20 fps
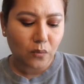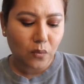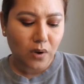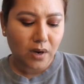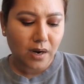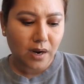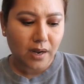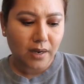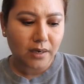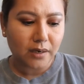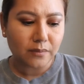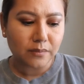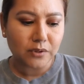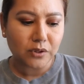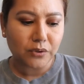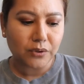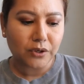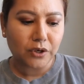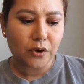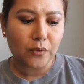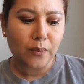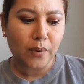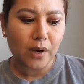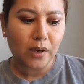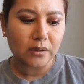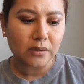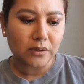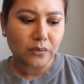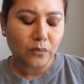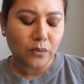what items are in your
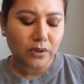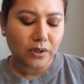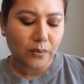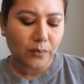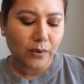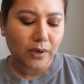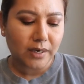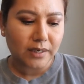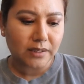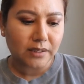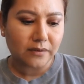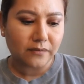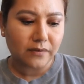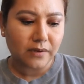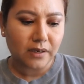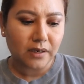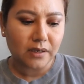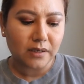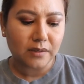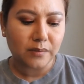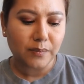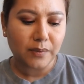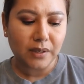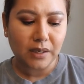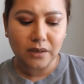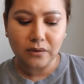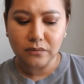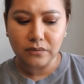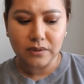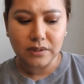box and what the price of it is, but
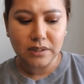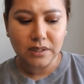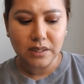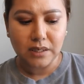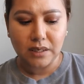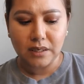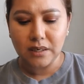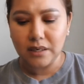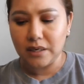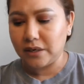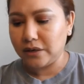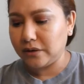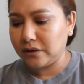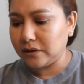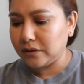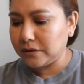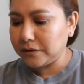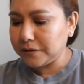I don't see it in here.